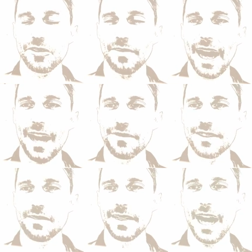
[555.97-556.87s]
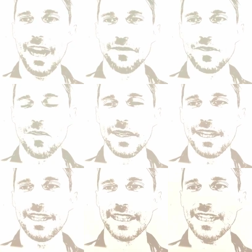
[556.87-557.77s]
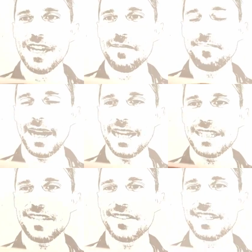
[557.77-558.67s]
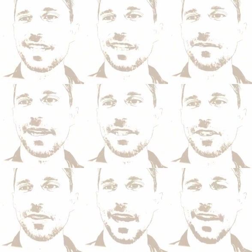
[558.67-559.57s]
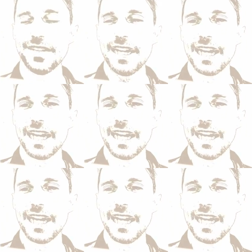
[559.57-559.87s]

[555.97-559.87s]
graph that we have going on. Positive acceleration graph.